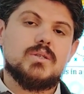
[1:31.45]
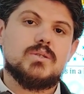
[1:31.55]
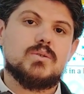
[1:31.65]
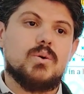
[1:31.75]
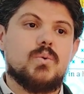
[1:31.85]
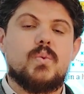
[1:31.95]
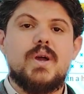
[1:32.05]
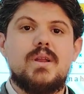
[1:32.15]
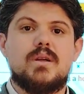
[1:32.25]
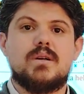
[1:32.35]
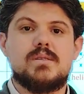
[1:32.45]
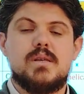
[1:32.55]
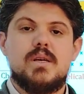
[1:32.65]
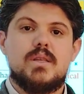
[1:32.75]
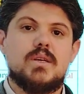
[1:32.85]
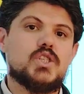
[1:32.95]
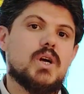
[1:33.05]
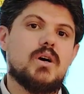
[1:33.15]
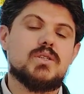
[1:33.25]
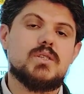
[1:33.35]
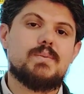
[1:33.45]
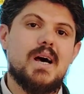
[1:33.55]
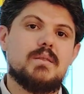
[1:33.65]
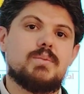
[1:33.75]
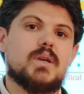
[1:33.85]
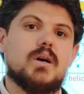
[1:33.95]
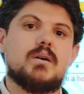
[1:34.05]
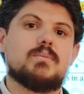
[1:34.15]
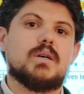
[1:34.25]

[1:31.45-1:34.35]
So when does the charged path become